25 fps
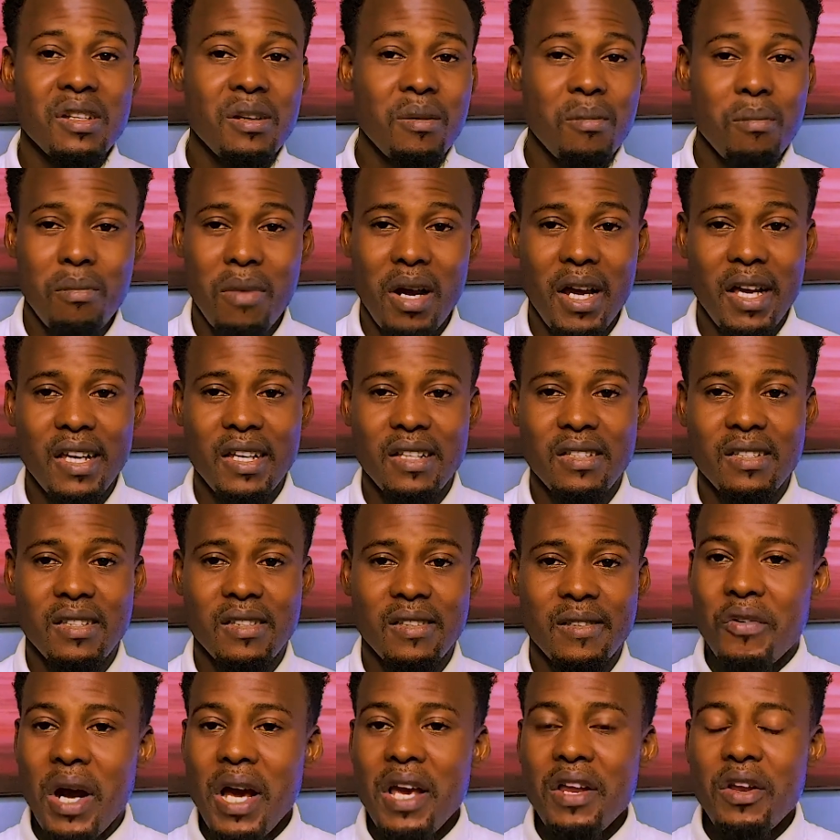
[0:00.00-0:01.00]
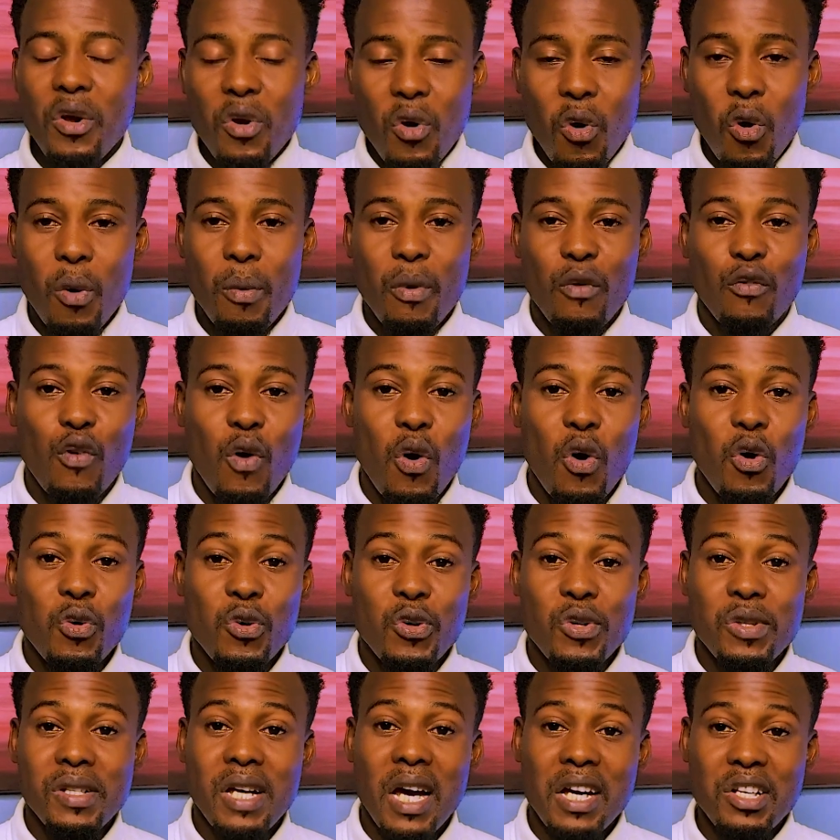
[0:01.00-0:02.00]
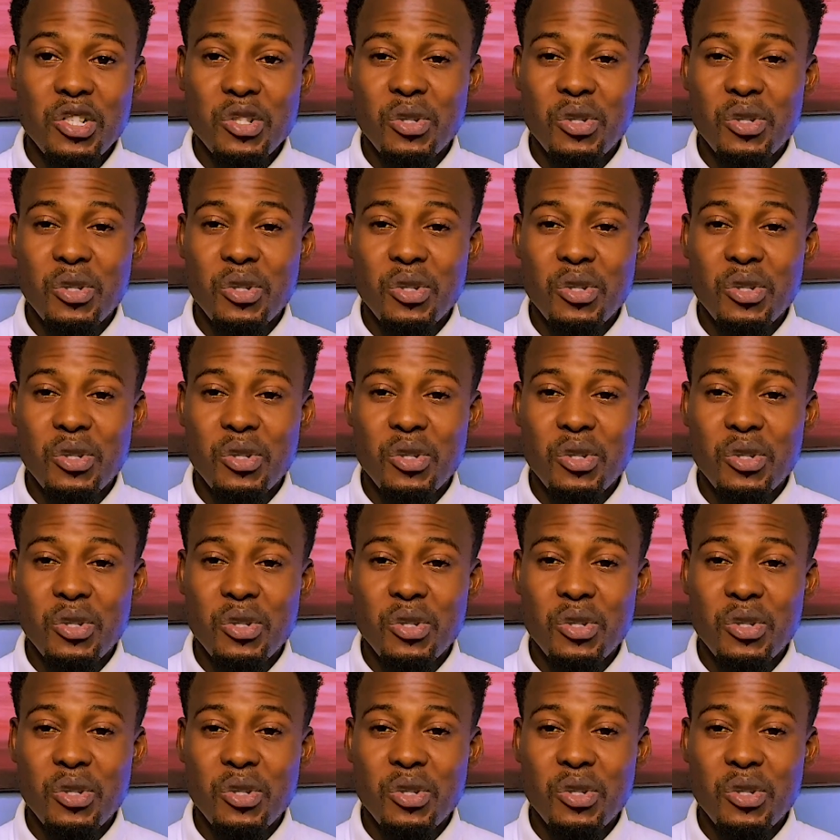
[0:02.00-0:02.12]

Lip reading: market, right? Or before you start